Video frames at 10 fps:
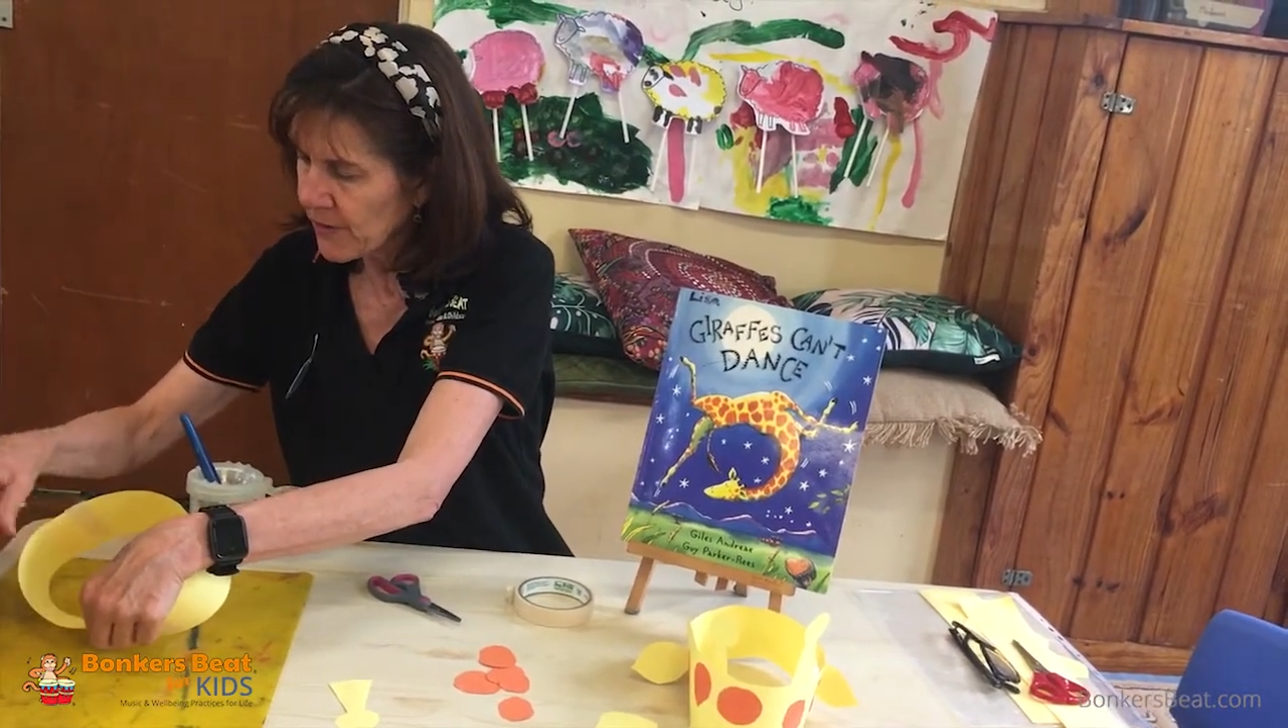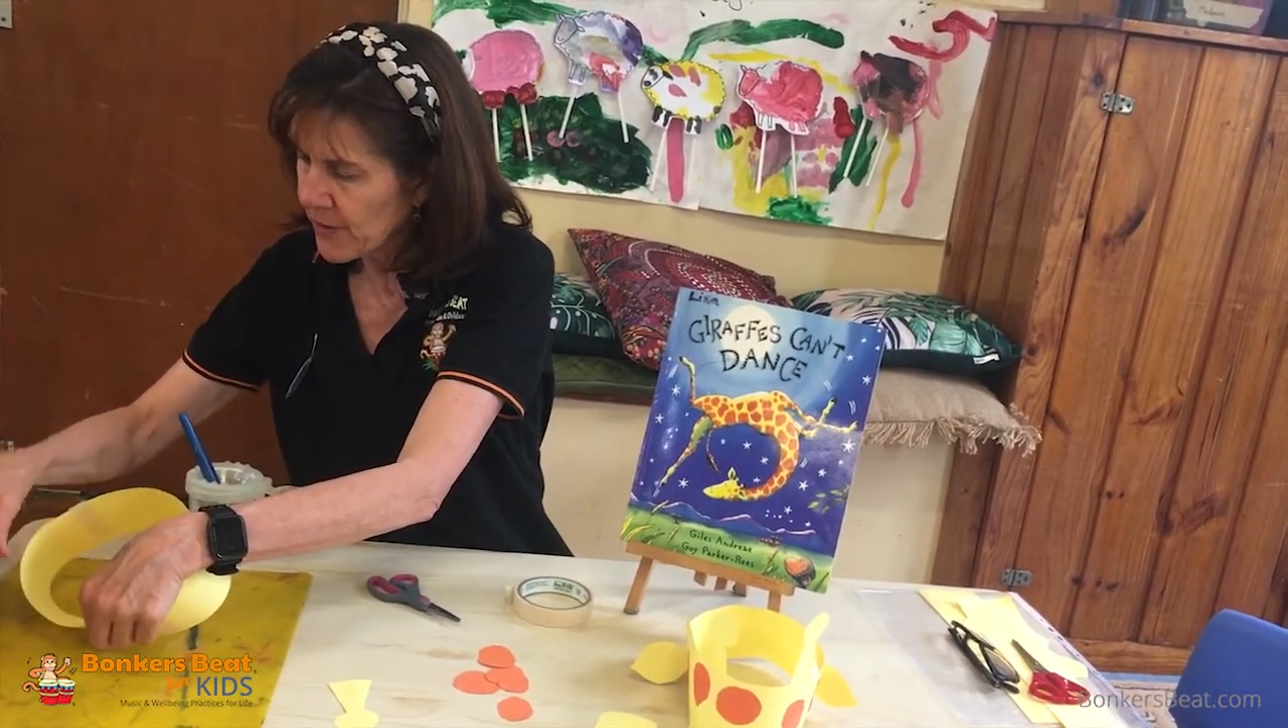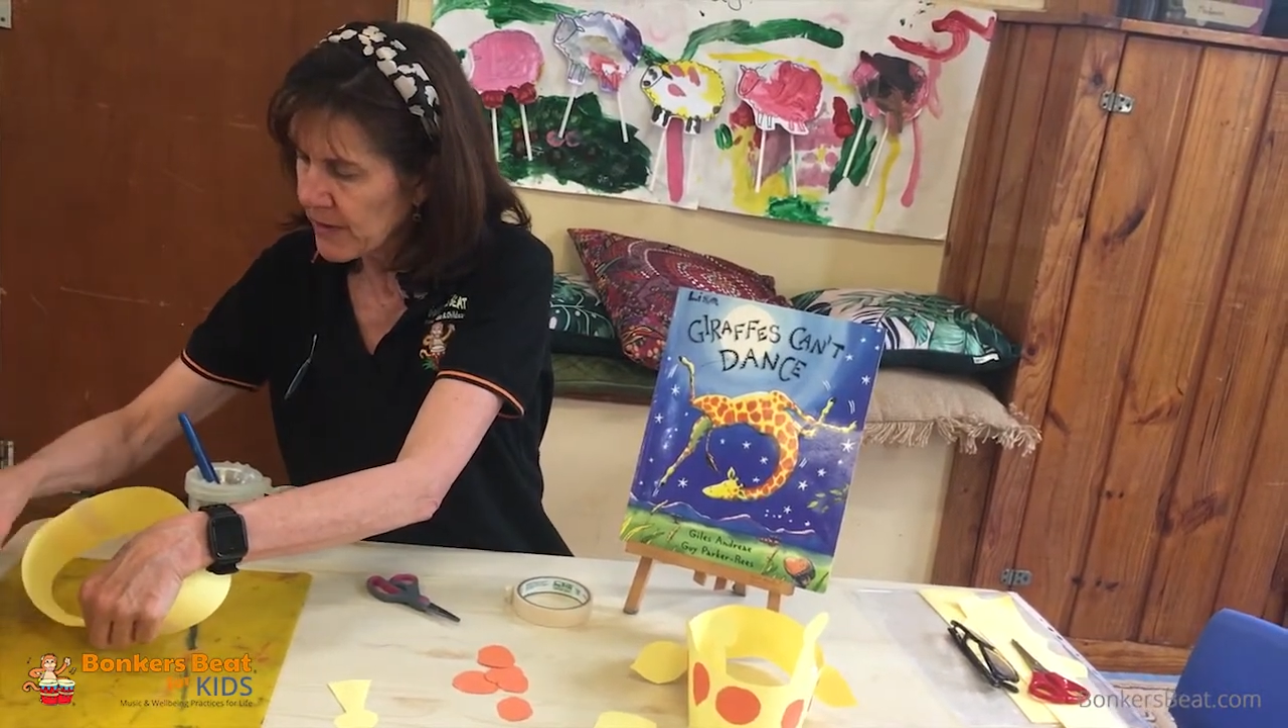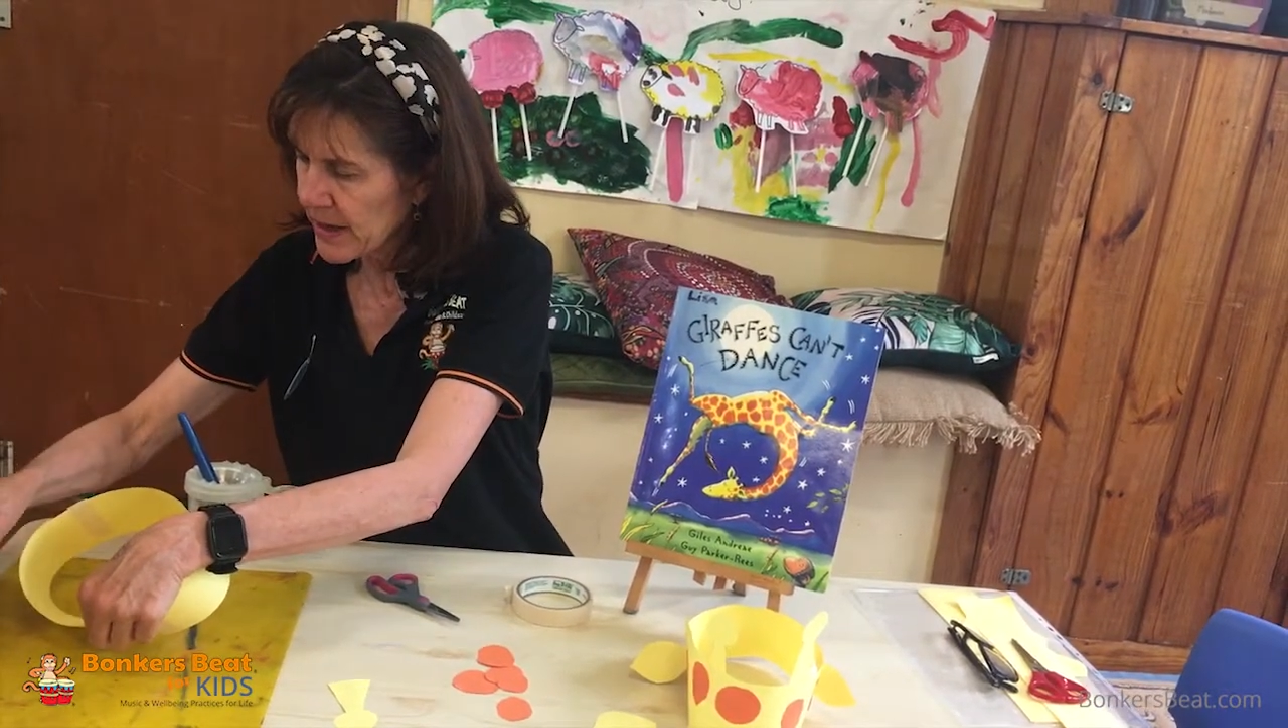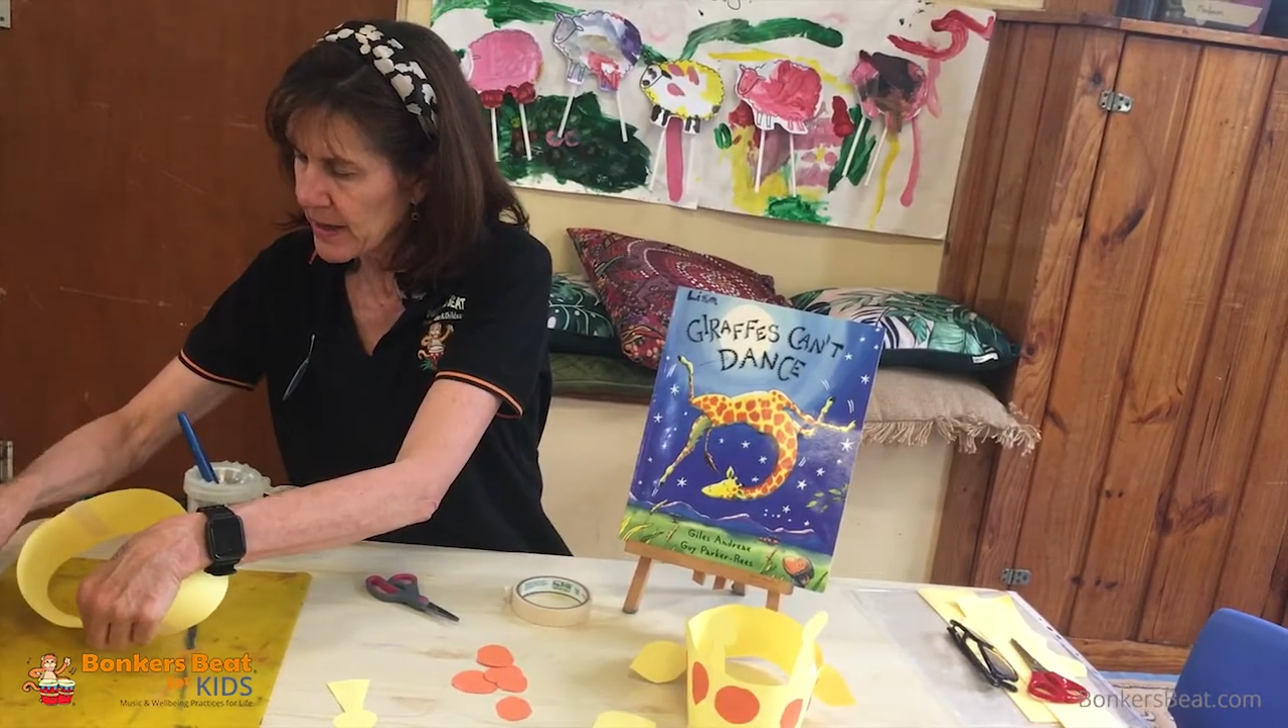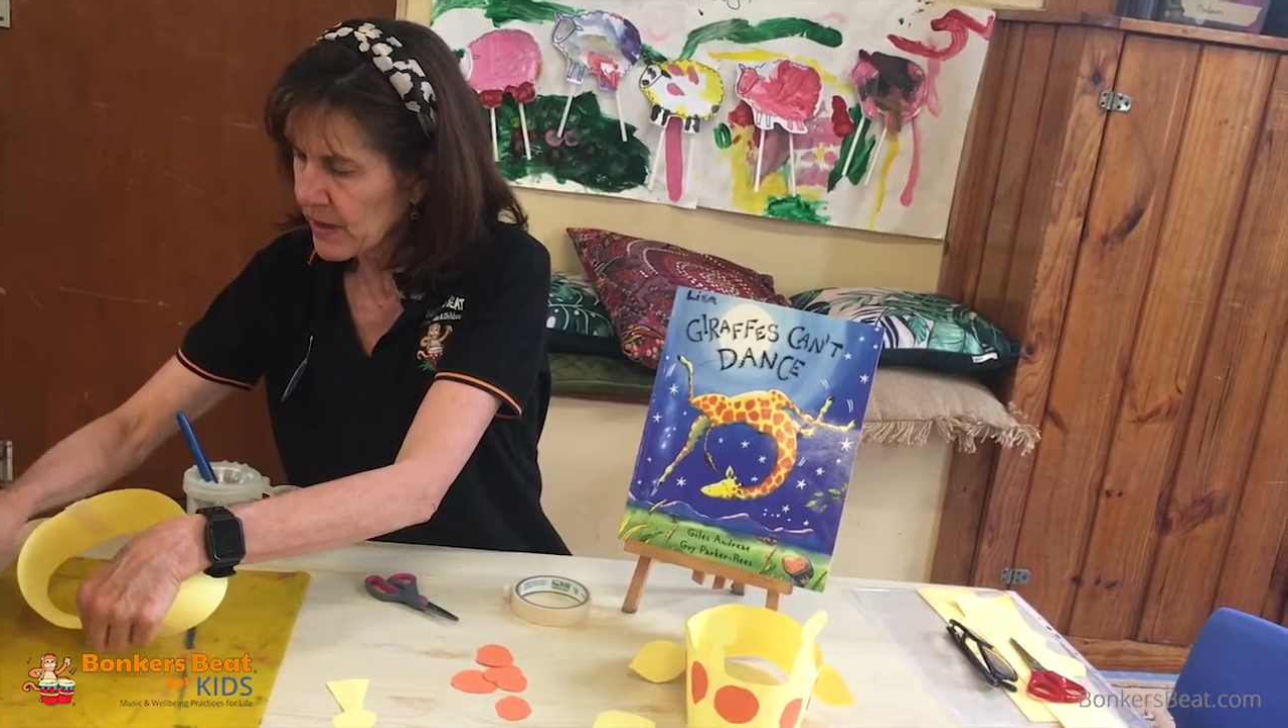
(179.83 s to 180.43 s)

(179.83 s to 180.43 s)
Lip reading: for me?